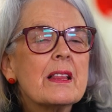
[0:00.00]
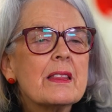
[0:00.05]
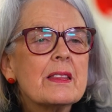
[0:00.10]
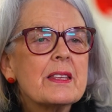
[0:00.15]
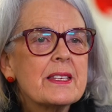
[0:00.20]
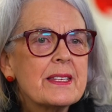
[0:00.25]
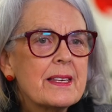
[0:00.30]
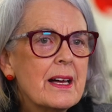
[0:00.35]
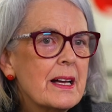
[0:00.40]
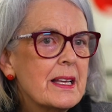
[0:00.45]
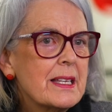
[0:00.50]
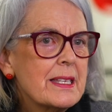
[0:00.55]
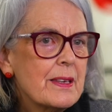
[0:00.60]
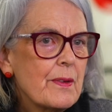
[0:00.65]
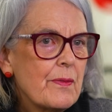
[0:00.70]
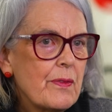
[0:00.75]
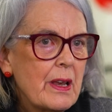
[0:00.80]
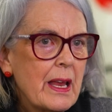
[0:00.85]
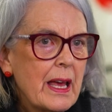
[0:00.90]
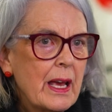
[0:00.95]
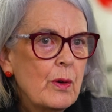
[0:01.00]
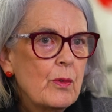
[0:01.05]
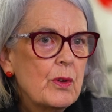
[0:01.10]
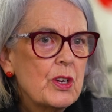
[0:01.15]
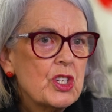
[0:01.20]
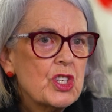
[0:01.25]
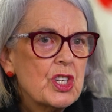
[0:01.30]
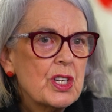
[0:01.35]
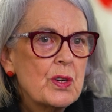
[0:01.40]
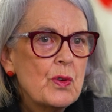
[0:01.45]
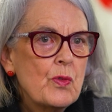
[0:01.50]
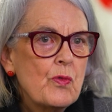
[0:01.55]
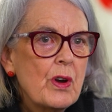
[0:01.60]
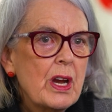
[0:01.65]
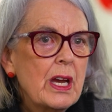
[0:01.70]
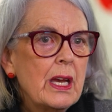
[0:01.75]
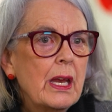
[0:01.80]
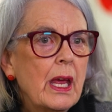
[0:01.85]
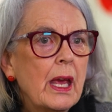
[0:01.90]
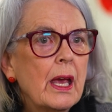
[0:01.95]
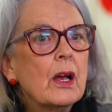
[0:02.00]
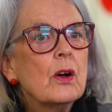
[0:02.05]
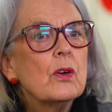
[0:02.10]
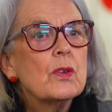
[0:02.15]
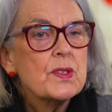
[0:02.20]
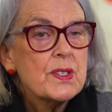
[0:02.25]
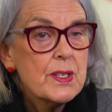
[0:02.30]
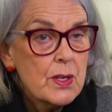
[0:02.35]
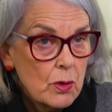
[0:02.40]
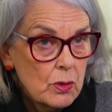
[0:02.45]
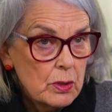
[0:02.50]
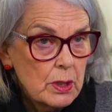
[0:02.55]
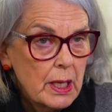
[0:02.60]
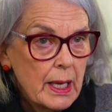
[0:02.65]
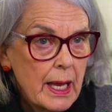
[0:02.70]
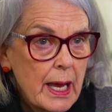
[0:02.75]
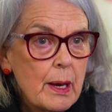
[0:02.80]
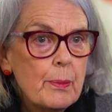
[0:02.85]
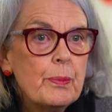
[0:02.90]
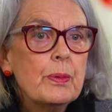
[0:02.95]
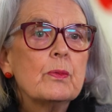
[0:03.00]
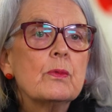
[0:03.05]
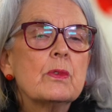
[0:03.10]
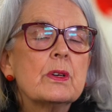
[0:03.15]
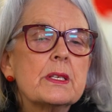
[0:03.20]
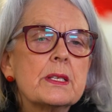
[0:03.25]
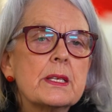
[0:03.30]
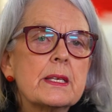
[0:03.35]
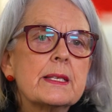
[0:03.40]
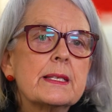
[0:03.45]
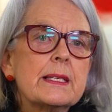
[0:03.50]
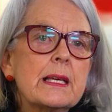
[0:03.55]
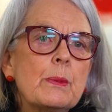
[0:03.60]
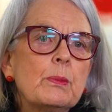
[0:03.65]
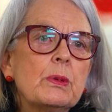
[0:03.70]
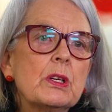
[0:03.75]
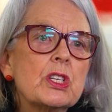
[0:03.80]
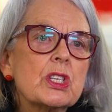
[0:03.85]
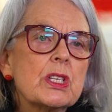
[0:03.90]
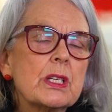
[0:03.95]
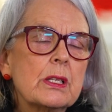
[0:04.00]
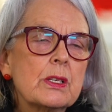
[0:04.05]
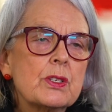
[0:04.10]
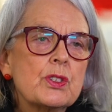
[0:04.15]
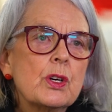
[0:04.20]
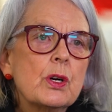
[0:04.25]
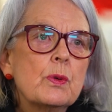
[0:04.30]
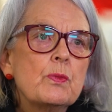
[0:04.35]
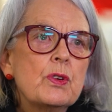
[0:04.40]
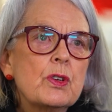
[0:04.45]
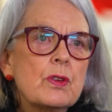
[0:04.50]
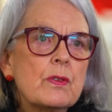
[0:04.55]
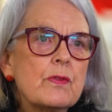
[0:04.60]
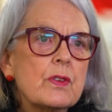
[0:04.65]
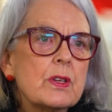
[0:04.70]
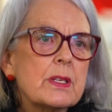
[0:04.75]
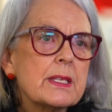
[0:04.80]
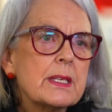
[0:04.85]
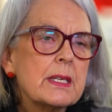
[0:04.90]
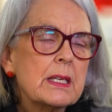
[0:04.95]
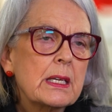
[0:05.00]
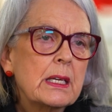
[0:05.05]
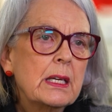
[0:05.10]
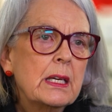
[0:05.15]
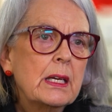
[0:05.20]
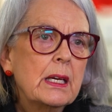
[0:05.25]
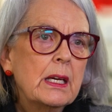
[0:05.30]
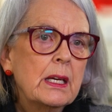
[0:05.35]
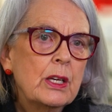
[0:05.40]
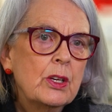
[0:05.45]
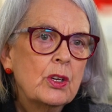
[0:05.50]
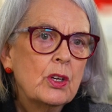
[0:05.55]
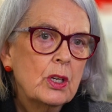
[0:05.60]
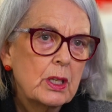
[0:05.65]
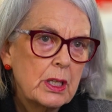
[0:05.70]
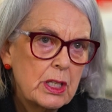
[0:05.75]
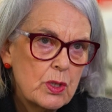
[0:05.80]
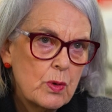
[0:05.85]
The Science of Language and Reading, or SOLA Lab, was established at La Trobe University in early